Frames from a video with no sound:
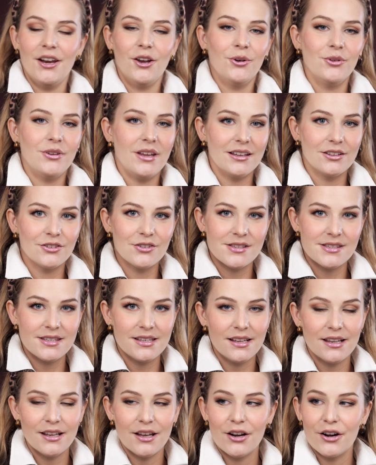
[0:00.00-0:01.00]
know that
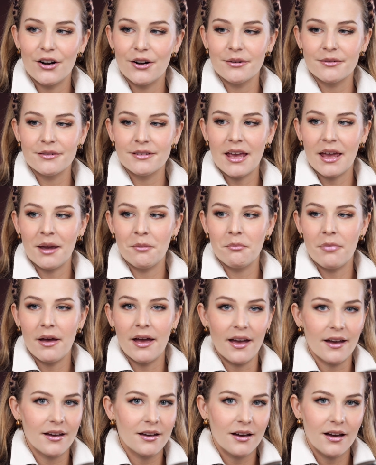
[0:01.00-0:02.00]
concealer came
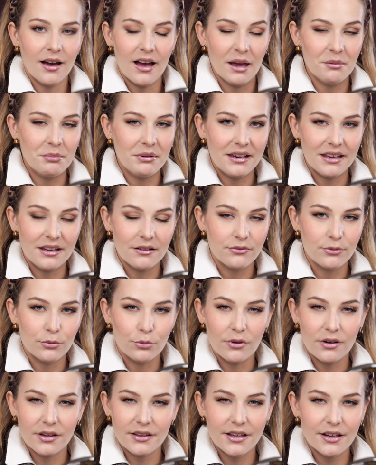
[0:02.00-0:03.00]
back, I believe,
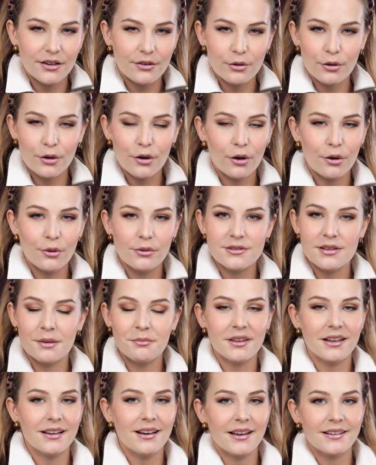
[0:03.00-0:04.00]
1 year ago,
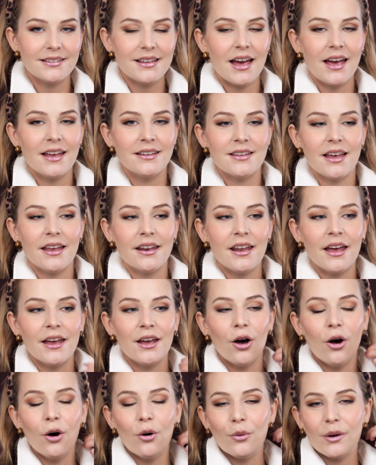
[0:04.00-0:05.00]
something like that, and I
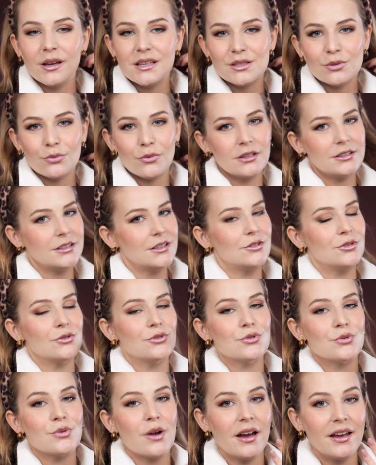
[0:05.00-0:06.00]
always wanted to
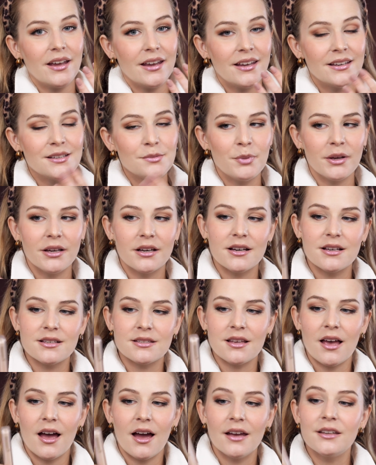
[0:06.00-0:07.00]
try it
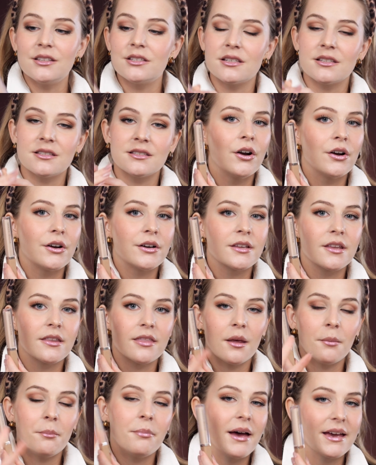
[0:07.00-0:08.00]
because I just heard
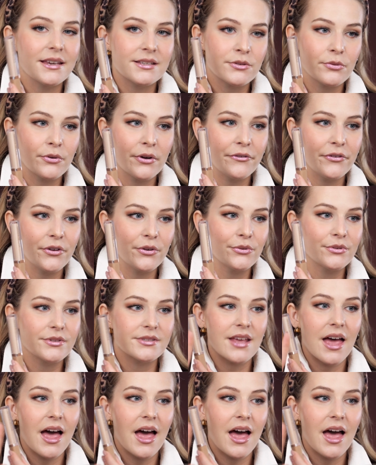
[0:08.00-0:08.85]
the best reviews